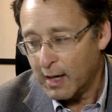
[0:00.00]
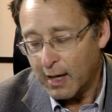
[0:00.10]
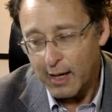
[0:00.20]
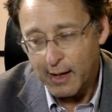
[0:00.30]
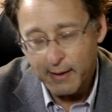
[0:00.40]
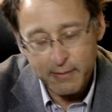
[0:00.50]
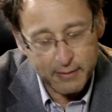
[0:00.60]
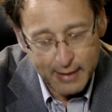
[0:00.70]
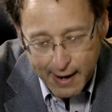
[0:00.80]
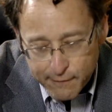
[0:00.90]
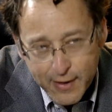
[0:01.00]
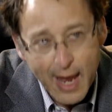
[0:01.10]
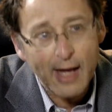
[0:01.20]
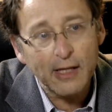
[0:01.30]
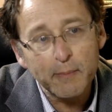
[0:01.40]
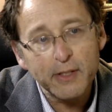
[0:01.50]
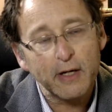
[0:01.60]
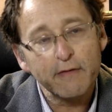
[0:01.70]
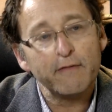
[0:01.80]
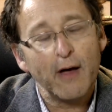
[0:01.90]
uh, every element
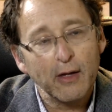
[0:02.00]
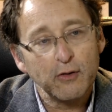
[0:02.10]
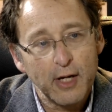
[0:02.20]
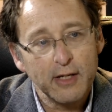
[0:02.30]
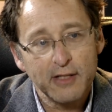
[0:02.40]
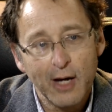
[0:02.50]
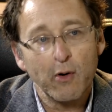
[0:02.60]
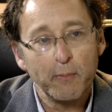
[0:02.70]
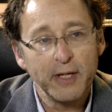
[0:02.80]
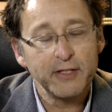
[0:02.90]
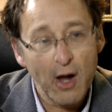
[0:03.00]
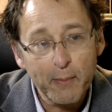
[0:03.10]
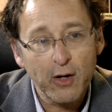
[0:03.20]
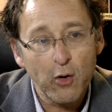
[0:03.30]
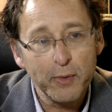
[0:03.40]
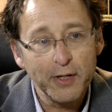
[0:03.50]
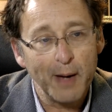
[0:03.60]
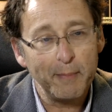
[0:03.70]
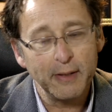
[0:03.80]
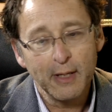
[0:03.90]
of the value chain is now, is now being opened
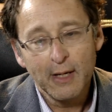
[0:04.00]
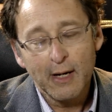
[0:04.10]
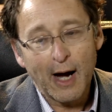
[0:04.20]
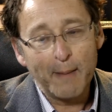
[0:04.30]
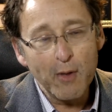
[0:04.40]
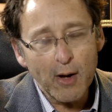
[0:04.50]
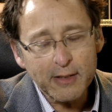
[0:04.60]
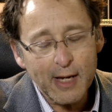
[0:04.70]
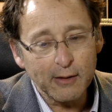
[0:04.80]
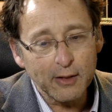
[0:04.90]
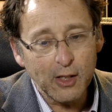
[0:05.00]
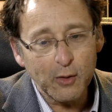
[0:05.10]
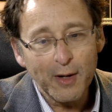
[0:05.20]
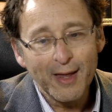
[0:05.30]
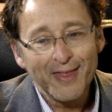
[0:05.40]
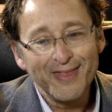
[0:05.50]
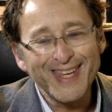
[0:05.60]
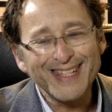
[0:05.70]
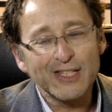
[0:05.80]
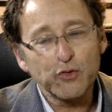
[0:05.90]
up. And I'm not telling you
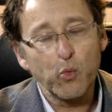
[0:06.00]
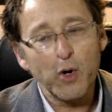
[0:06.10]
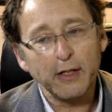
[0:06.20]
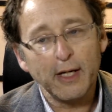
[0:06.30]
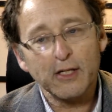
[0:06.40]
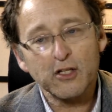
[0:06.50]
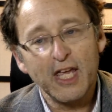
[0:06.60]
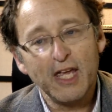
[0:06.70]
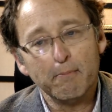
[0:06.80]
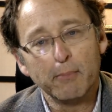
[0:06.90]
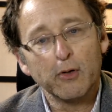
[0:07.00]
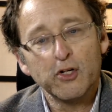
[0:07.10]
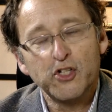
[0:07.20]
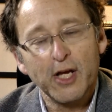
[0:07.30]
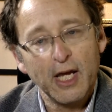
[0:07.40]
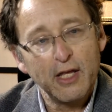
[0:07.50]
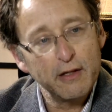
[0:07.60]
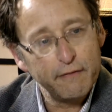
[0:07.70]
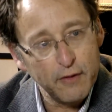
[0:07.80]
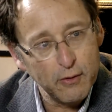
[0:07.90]
this is what is emerging in
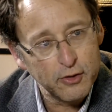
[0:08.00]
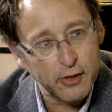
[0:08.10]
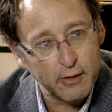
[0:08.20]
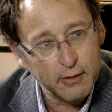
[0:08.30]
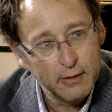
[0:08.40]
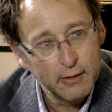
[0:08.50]
the future.